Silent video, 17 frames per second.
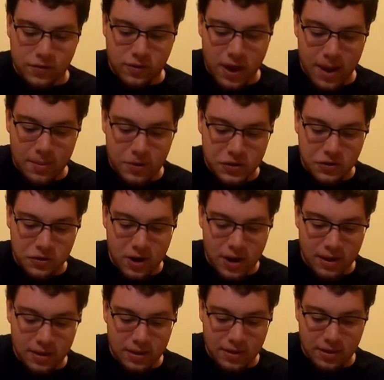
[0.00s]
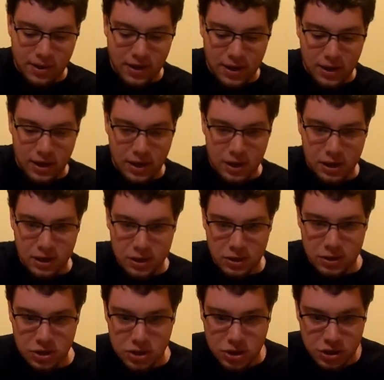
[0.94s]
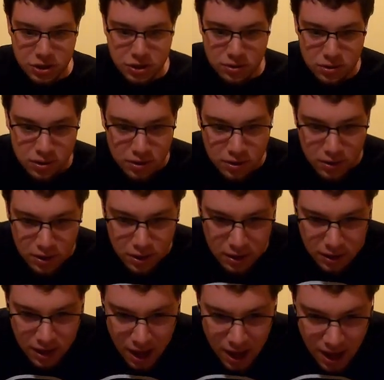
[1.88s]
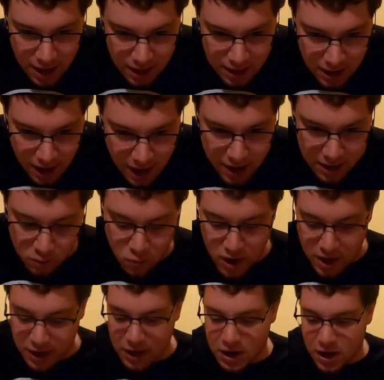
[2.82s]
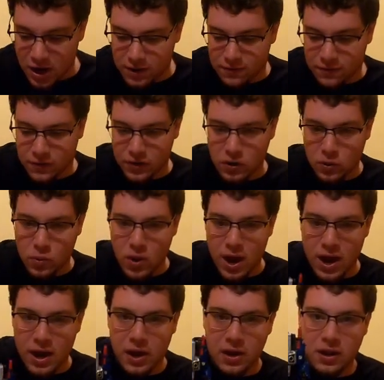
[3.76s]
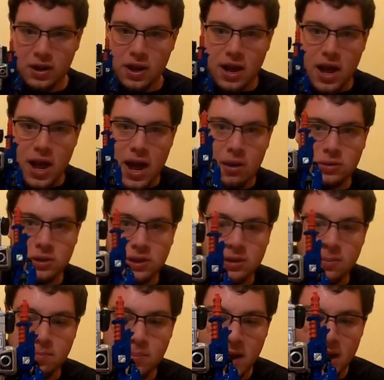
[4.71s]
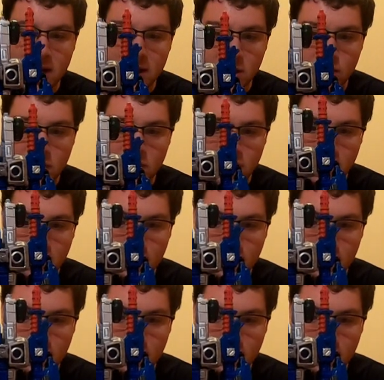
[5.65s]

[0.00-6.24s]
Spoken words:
Cybertron Siege. Cog, I waited on for a while. I was debating whether